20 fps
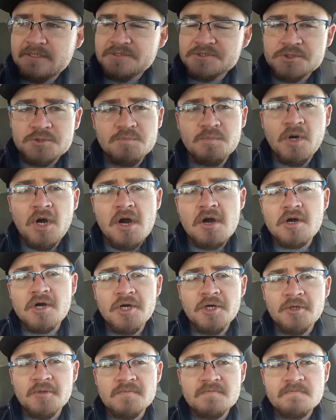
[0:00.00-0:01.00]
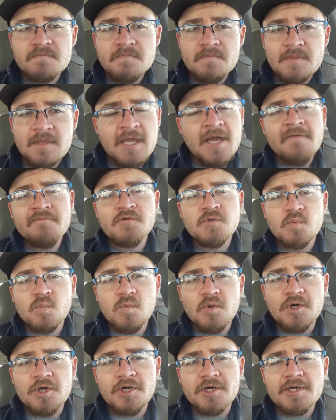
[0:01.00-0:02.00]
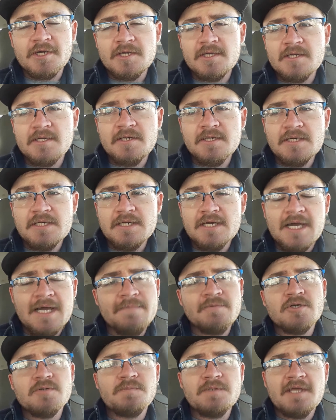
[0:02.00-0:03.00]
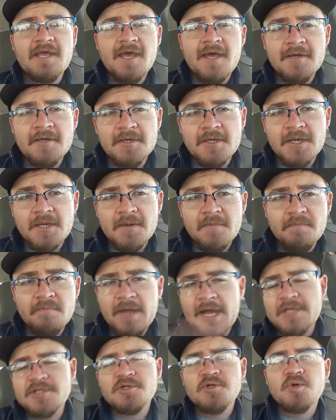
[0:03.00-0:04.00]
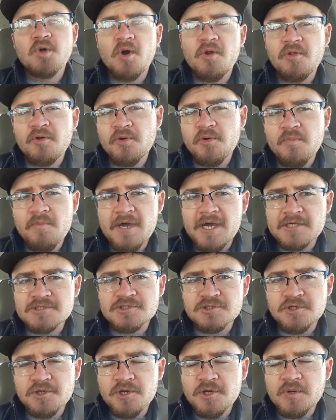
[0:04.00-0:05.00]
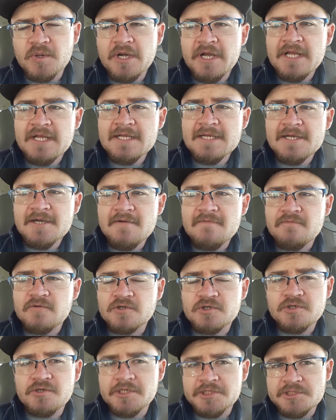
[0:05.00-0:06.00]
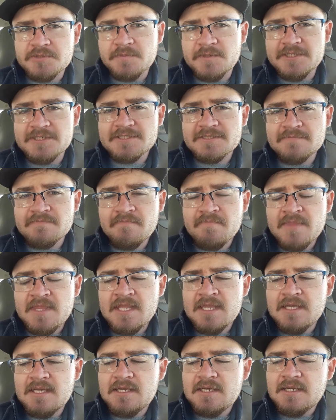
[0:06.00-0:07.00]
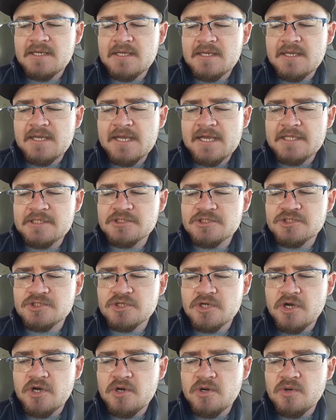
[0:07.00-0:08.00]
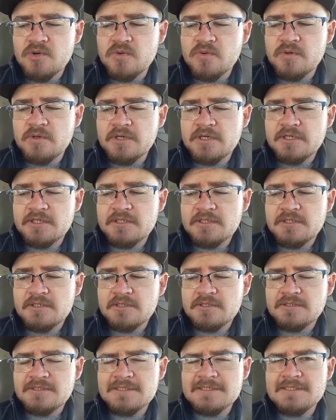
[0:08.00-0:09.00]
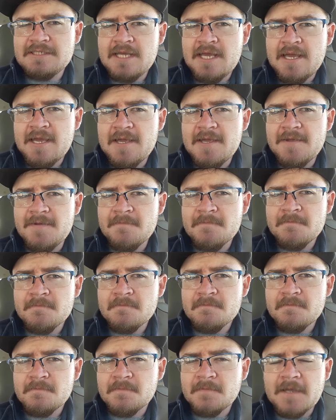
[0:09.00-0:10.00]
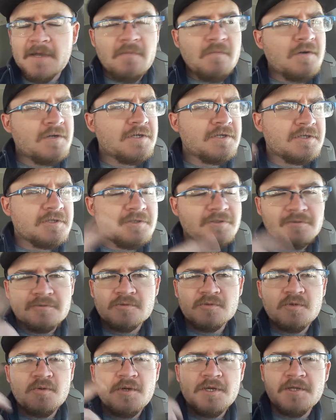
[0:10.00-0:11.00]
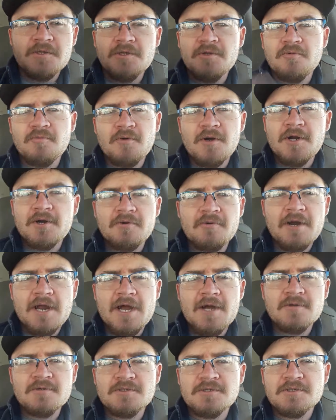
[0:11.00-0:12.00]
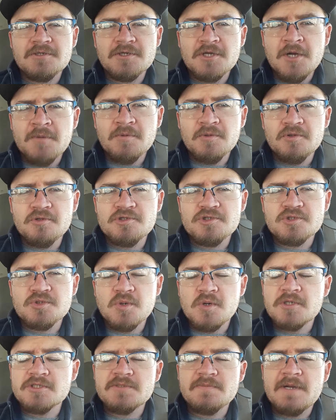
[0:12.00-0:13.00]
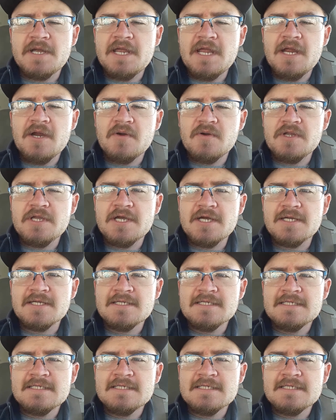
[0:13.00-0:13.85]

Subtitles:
Tomorrow, after work, I'm going to be headed back to northern New Mexico for Christmas. And so, today, I want to quickly run around a couple of the stores in my area